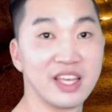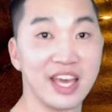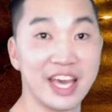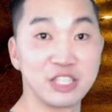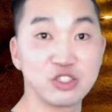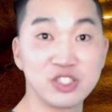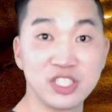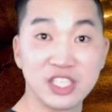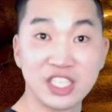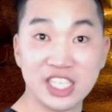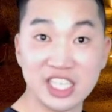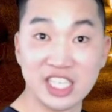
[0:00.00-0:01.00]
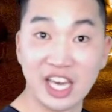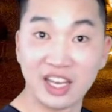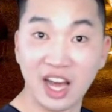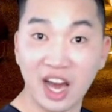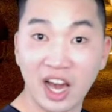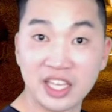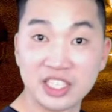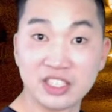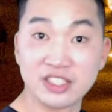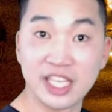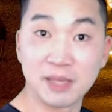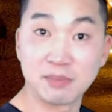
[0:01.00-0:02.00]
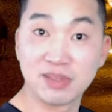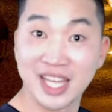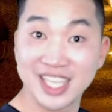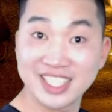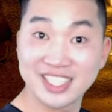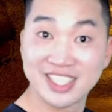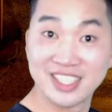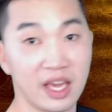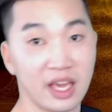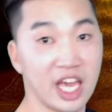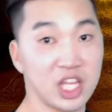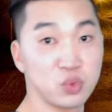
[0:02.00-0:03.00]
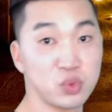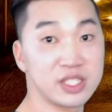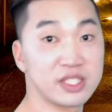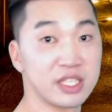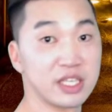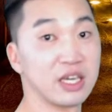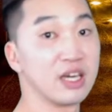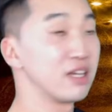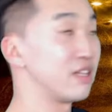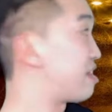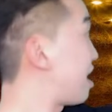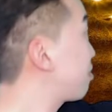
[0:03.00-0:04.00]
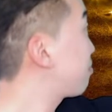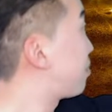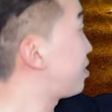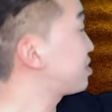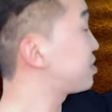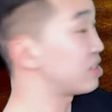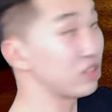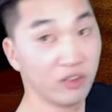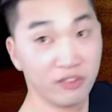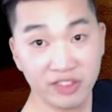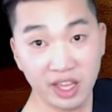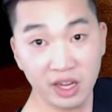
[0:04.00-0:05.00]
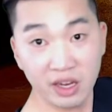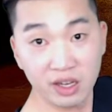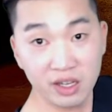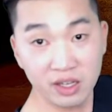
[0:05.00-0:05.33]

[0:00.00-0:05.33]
as you see he and I in the same place, and we see that person over there.